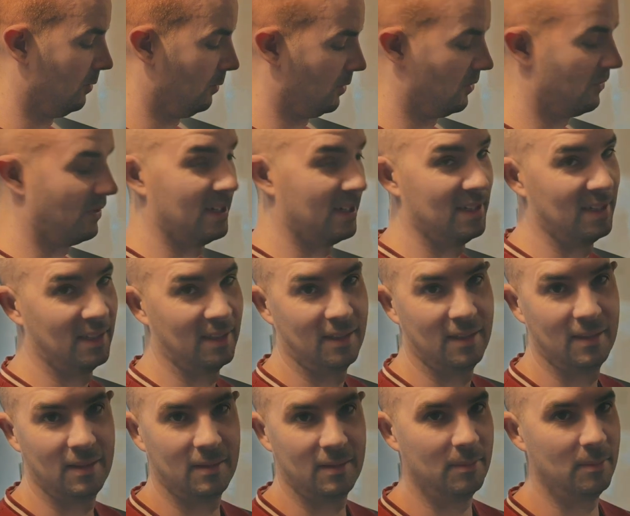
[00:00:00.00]
was finding
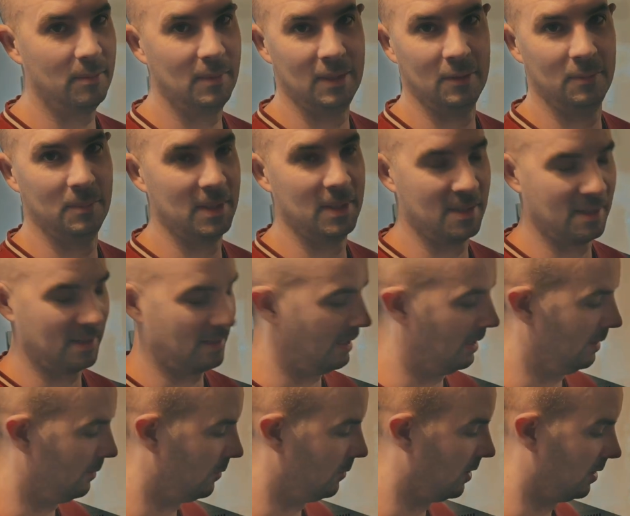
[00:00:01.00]
little bits of
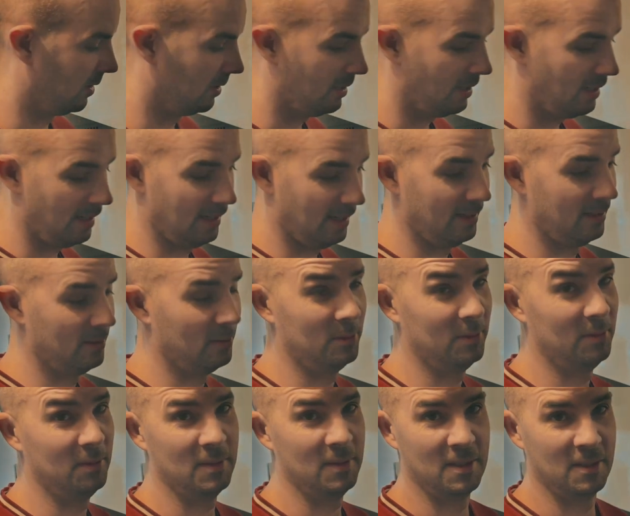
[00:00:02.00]
quinoa in
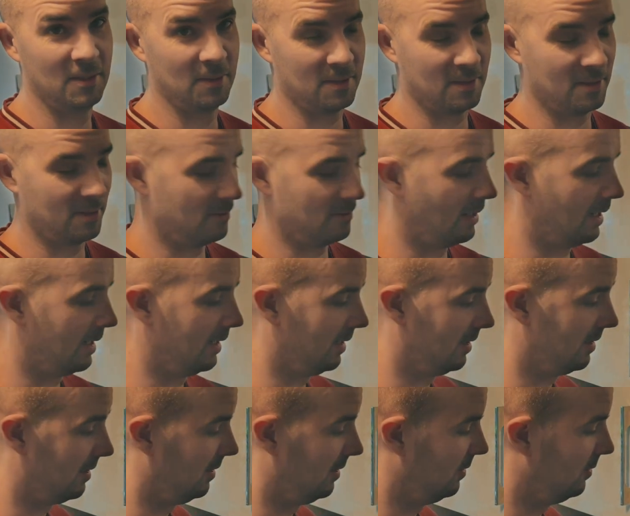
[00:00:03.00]
all the nooks and
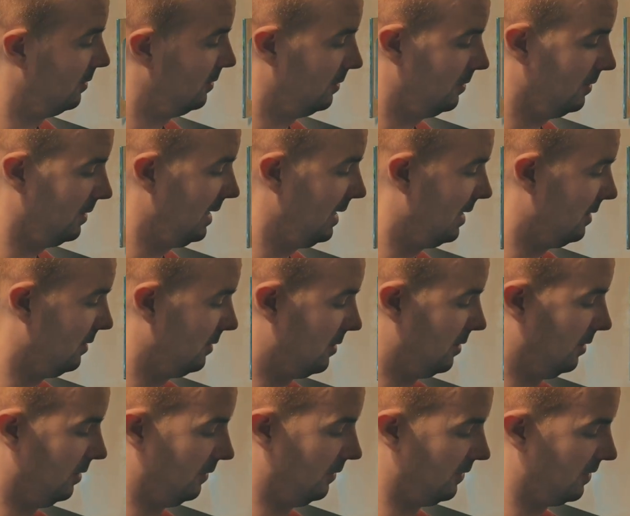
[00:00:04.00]
crannies and all the
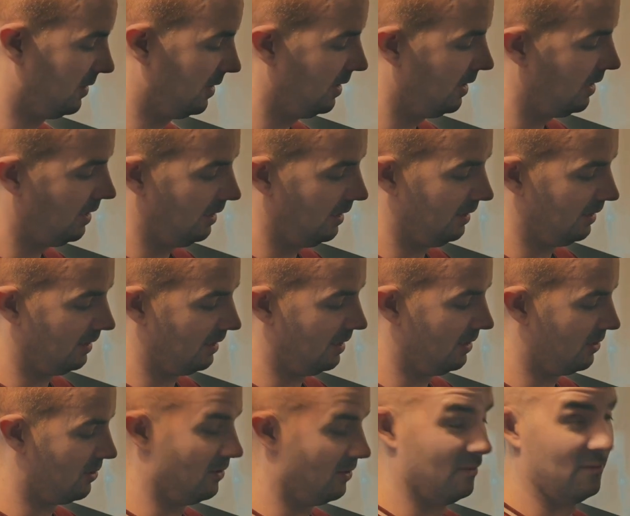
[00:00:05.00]
alcoves in the
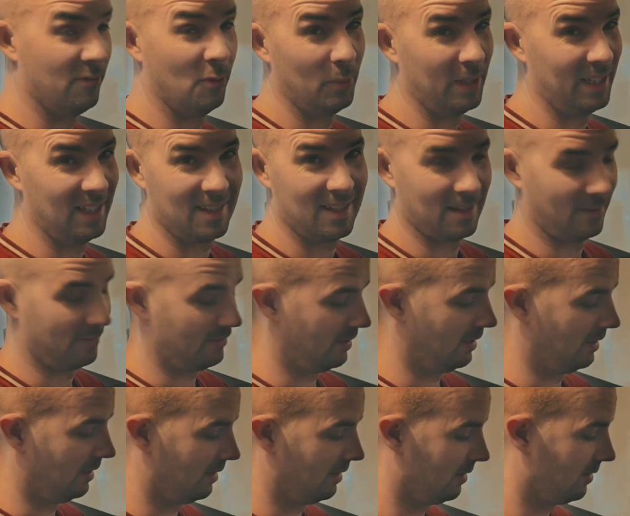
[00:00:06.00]
kitchen for weeks
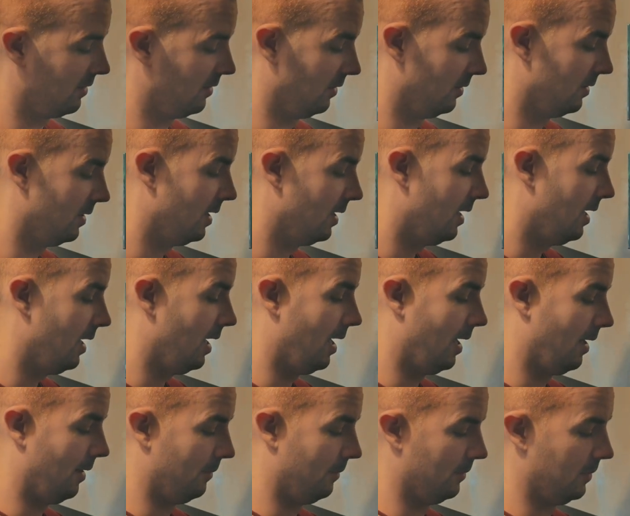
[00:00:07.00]
after that. So if
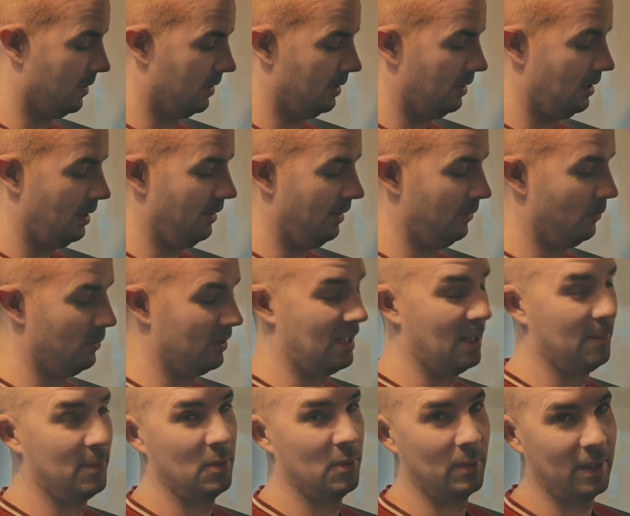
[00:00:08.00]
you want to
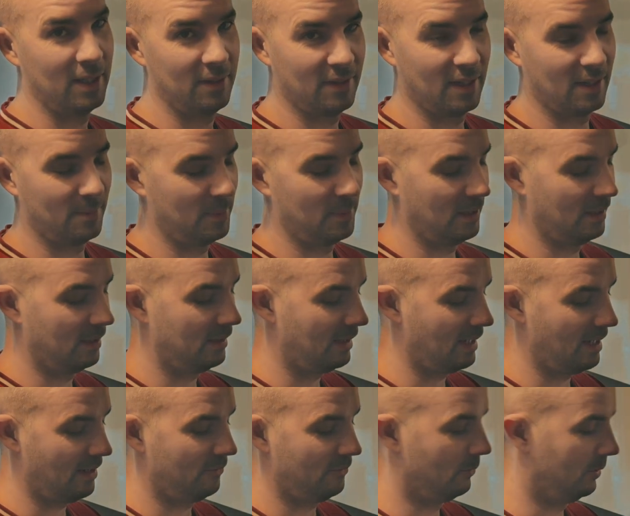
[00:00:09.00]
keep your wife happy,
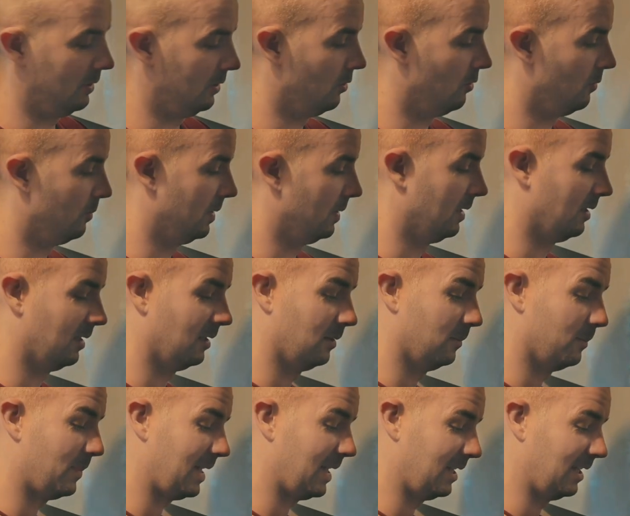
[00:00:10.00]
careful when you open a
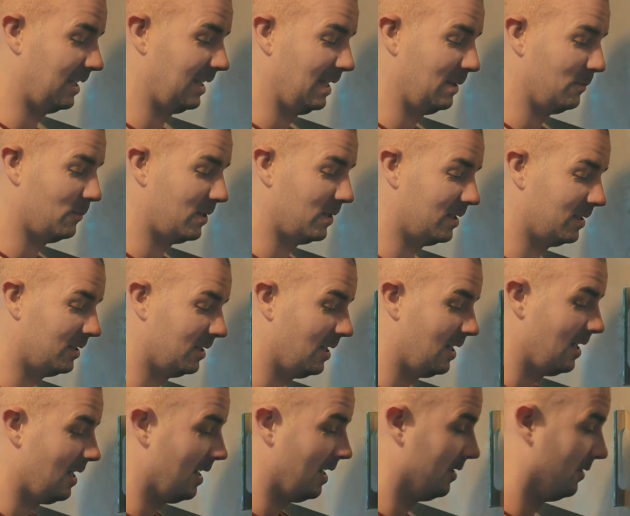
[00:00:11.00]
bag of quinoa,
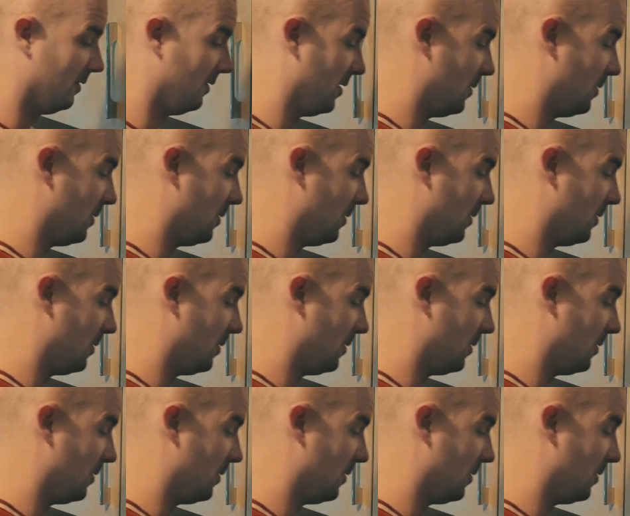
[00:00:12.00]
don't